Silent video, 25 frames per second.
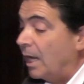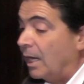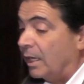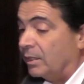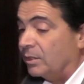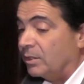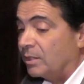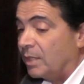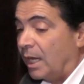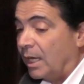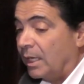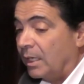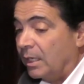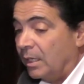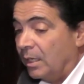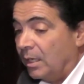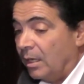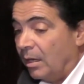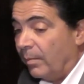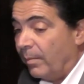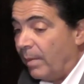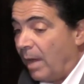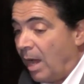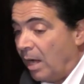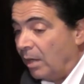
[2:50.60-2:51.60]

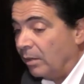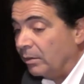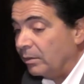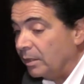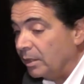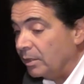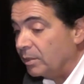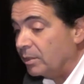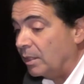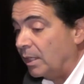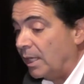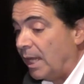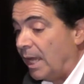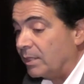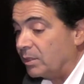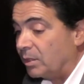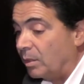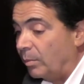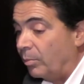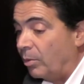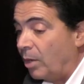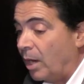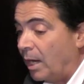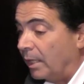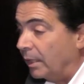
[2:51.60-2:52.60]
excited about this
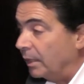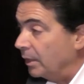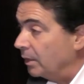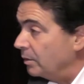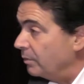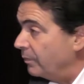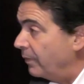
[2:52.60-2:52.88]
Alaska product. It's